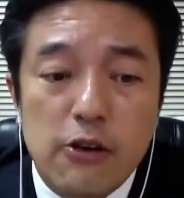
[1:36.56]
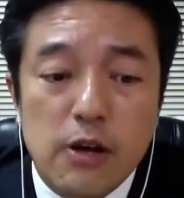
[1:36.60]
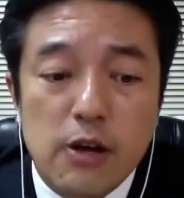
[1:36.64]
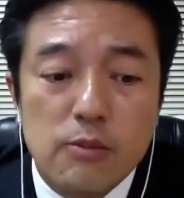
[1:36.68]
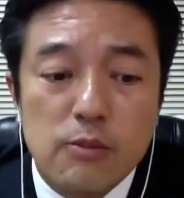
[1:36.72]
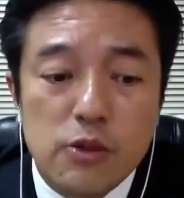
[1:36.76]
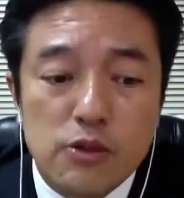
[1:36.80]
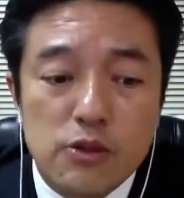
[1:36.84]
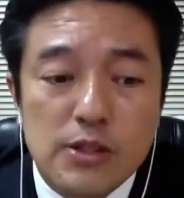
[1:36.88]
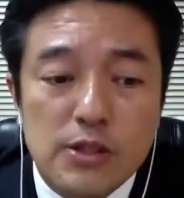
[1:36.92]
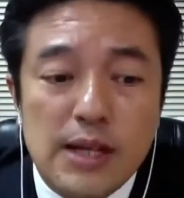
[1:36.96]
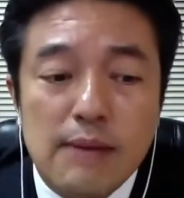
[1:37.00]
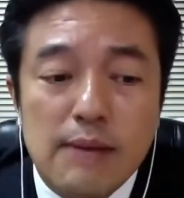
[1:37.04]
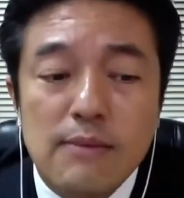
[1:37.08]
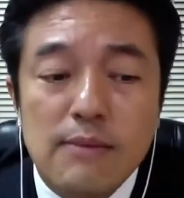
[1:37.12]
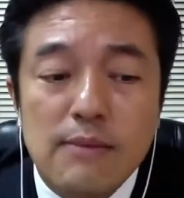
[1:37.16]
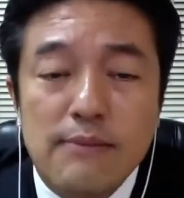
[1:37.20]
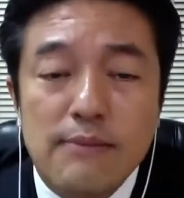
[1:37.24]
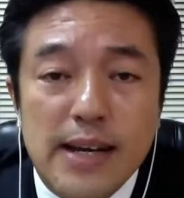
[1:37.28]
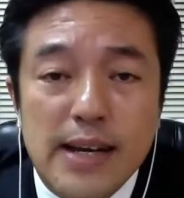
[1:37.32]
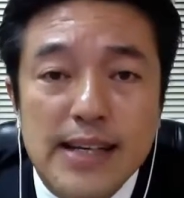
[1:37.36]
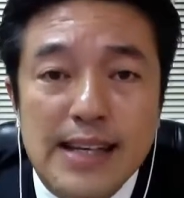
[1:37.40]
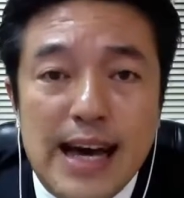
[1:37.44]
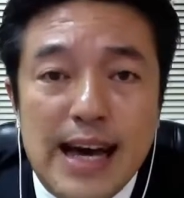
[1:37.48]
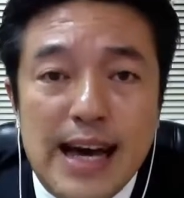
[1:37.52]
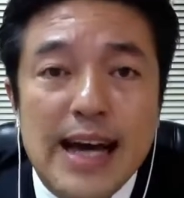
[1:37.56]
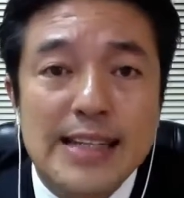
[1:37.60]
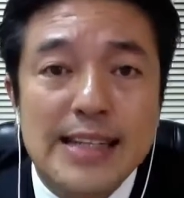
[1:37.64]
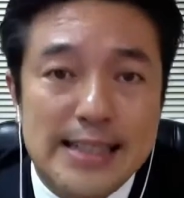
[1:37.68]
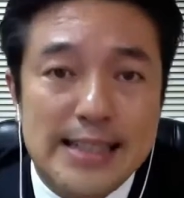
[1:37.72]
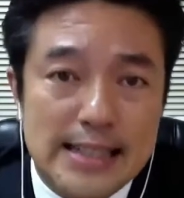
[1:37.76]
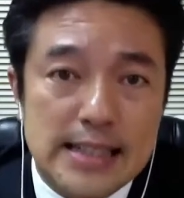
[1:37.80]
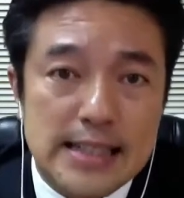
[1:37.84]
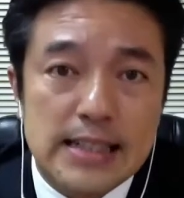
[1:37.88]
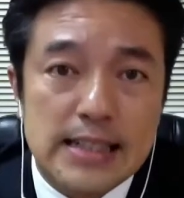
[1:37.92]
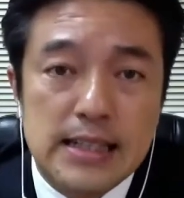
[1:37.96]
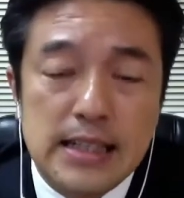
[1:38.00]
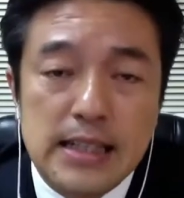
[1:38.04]
from Osama bin
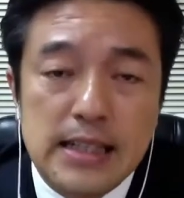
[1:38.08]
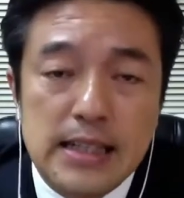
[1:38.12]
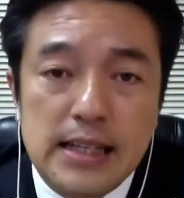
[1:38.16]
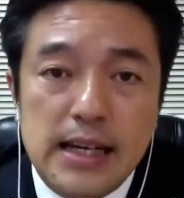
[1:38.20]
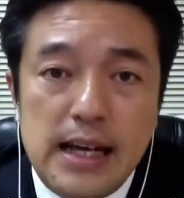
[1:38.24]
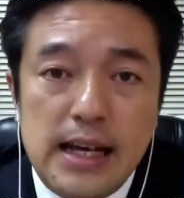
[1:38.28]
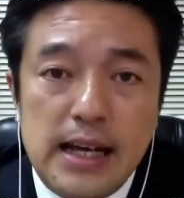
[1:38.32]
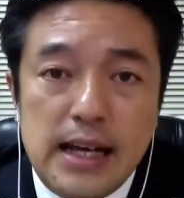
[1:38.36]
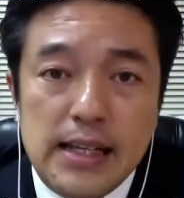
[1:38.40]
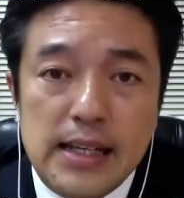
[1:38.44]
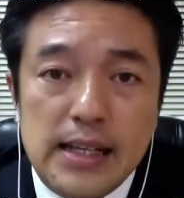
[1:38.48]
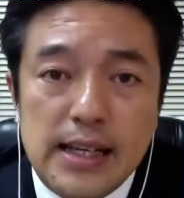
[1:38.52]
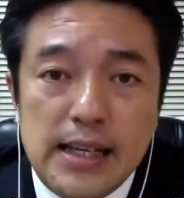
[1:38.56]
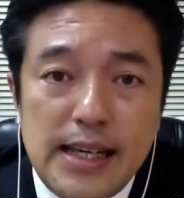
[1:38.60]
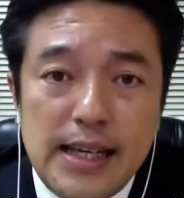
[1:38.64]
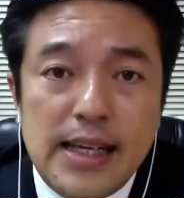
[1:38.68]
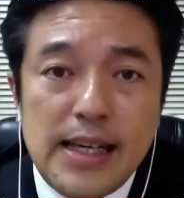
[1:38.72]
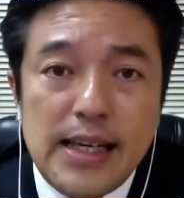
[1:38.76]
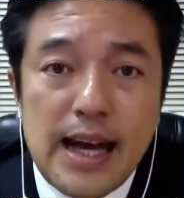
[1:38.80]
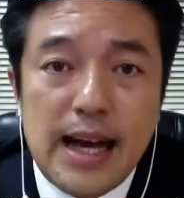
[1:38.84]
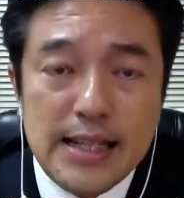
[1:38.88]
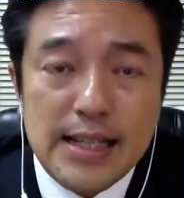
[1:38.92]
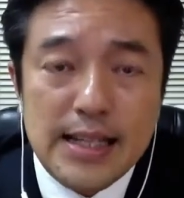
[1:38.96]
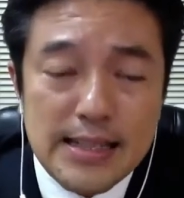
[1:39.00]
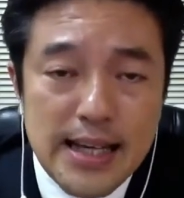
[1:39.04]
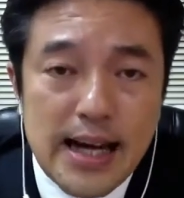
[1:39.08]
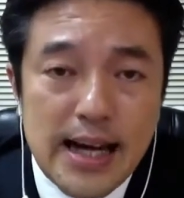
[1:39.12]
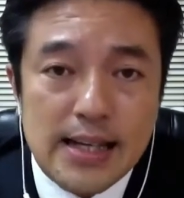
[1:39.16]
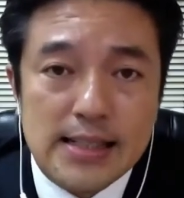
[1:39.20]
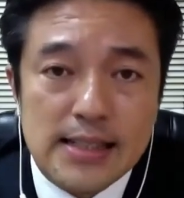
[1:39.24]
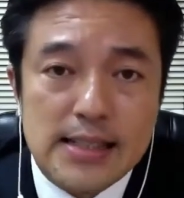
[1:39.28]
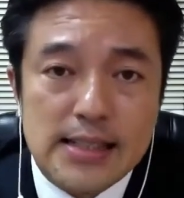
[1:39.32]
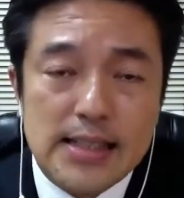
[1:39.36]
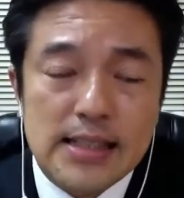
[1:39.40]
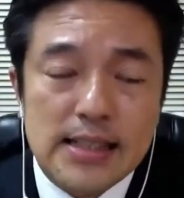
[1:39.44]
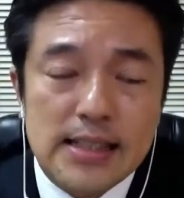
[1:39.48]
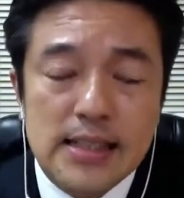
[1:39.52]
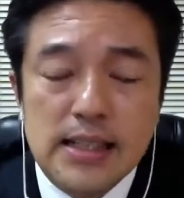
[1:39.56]
Laden, and he
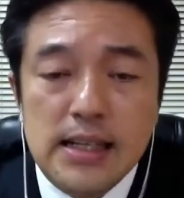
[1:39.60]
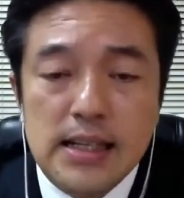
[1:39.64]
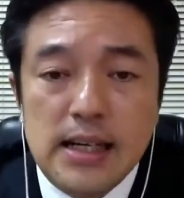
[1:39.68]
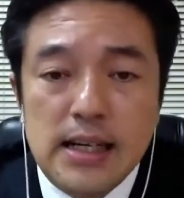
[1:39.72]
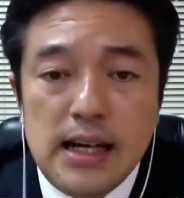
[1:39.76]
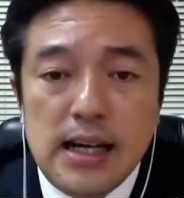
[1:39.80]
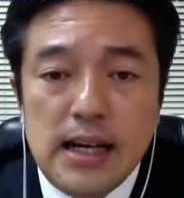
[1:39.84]
attacked